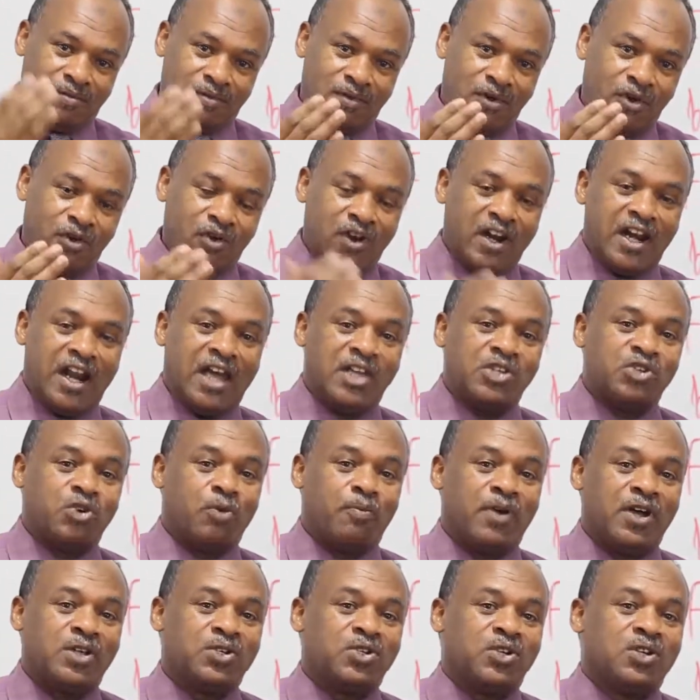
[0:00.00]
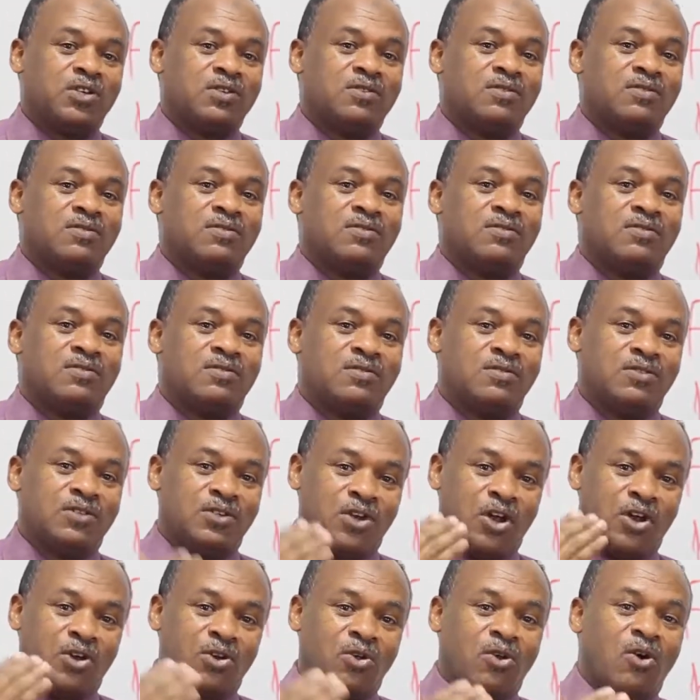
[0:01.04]
Organize your budget, do
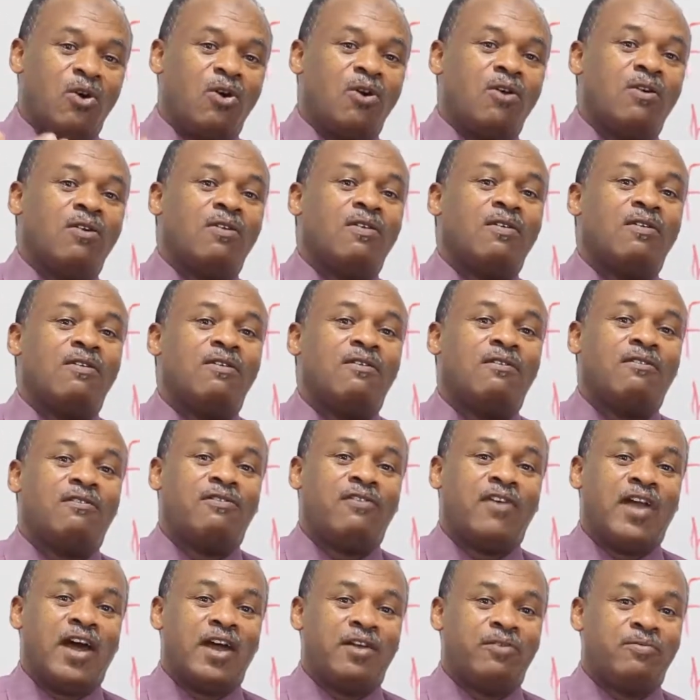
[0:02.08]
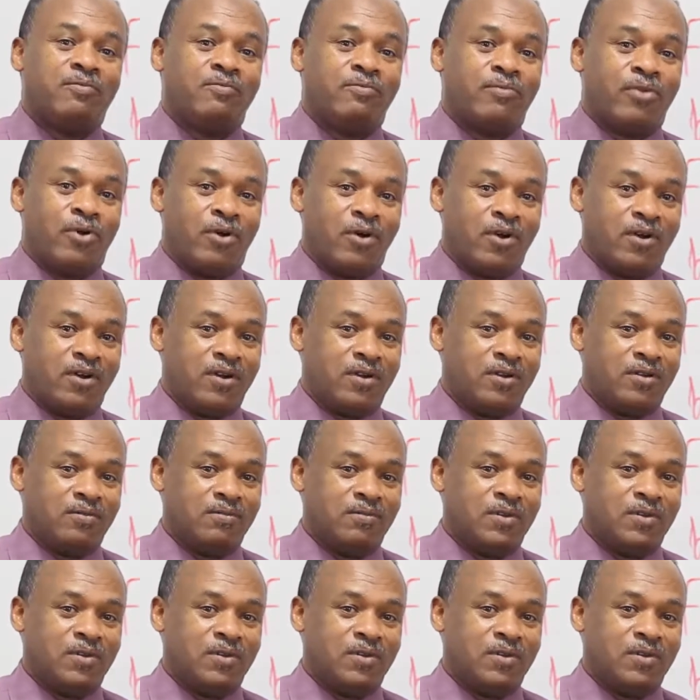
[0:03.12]
not go flat broke.